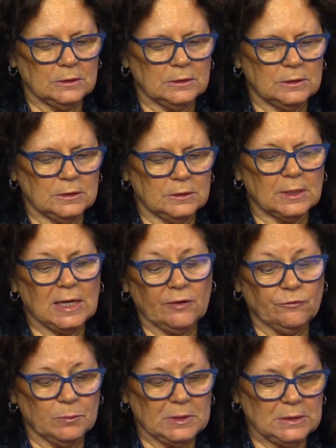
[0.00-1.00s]
the, the
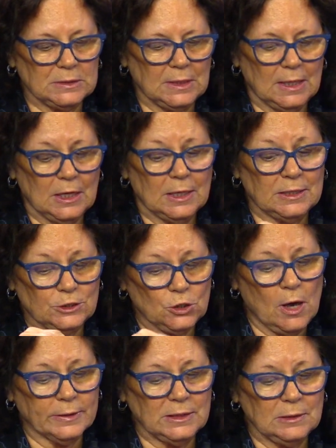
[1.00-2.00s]
government and
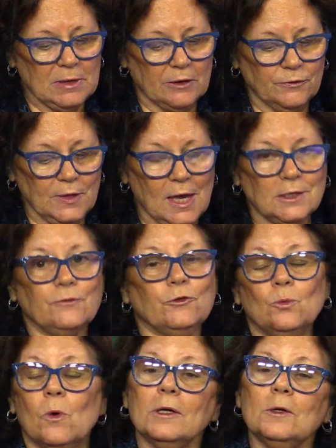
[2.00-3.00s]
talking about that. If you
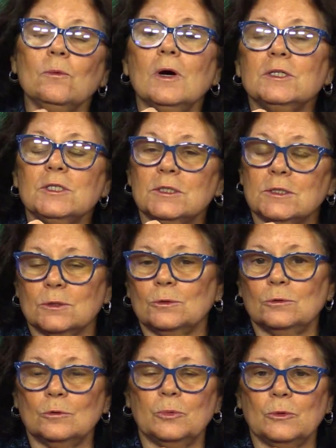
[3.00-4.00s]
want to watch a
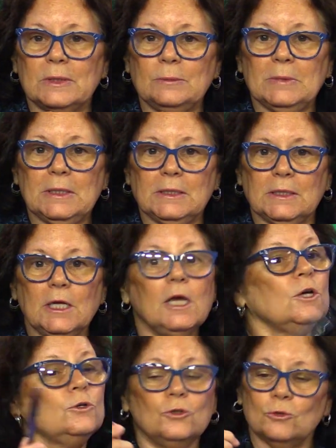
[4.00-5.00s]
school board meeting,
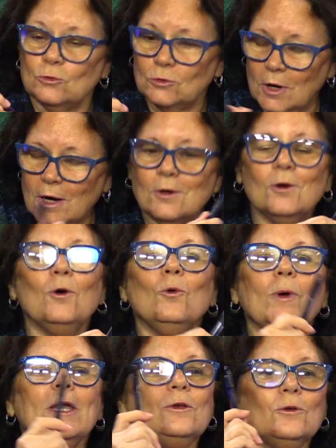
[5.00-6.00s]
do not go
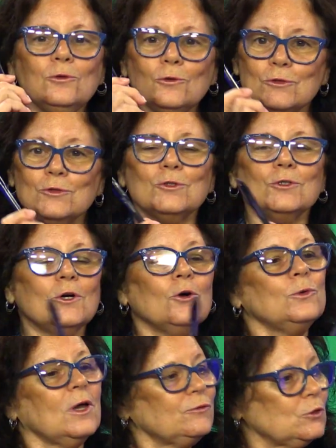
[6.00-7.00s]
where you used to go.
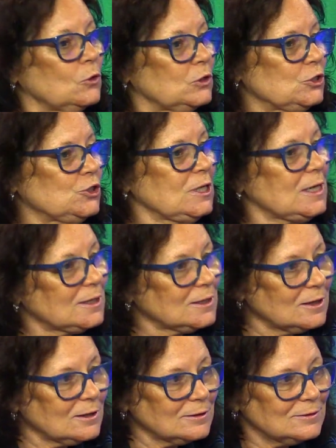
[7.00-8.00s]
You have to go to mm-hmm.
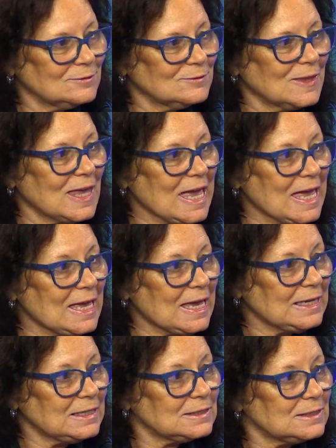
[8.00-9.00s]
channel
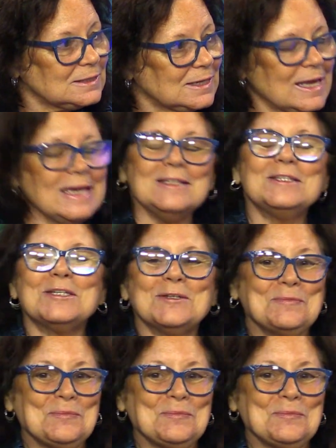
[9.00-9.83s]
eight. eight.